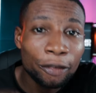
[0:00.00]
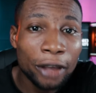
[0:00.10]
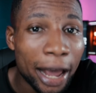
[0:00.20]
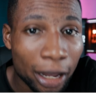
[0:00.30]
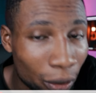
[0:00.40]
If
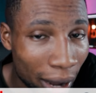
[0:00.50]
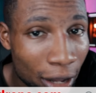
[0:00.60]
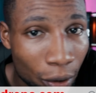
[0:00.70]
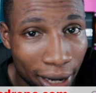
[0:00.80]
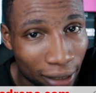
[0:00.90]
you are a
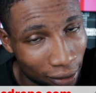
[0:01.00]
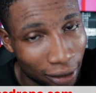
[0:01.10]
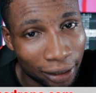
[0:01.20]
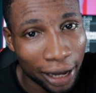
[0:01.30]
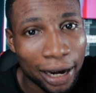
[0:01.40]
UI UX
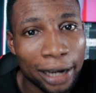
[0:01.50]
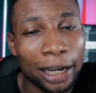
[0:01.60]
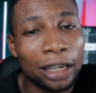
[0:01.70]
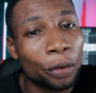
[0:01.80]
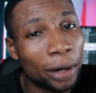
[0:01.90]
designer,
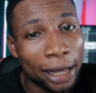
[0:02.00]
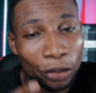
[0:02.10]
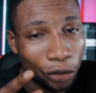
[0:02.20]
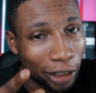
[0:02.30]
then you would like to